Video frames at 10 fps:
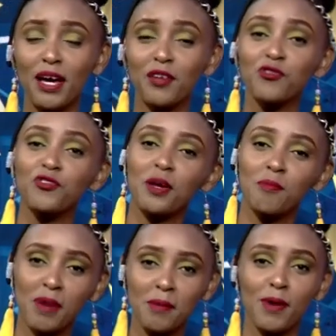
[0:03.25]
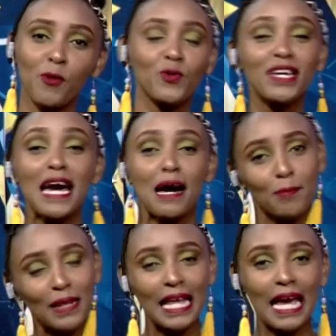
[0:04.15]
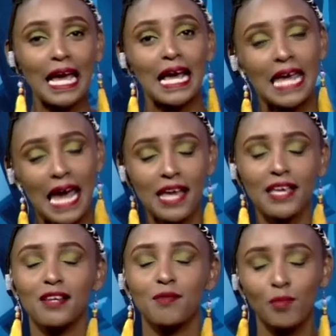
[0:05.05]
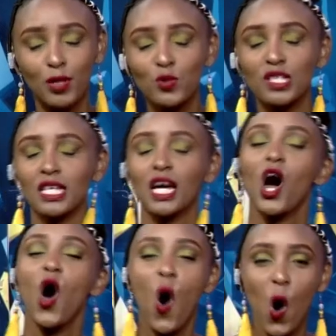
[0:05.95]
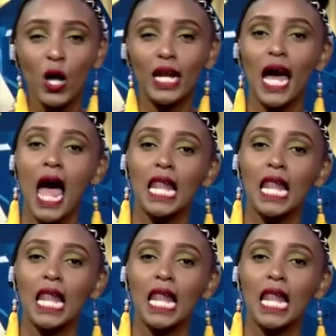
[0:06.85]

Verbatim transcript: and remember we are playing Kenyan music only.